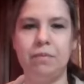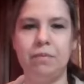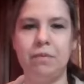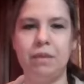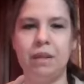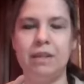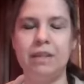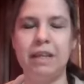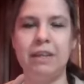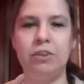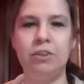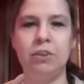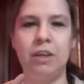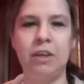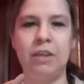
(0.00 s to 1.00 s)
They say a
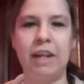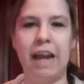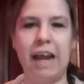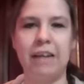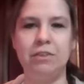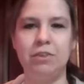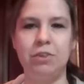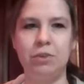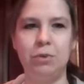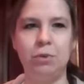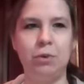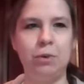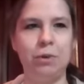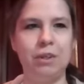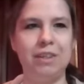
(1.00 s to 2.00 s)
tree that has
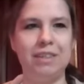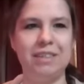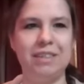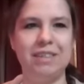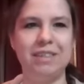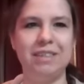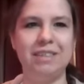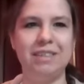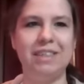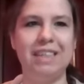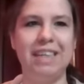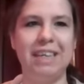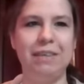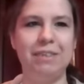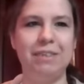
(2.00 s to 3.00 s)
jeweled
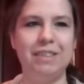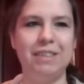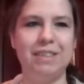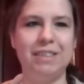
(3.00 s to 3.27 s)
leaves.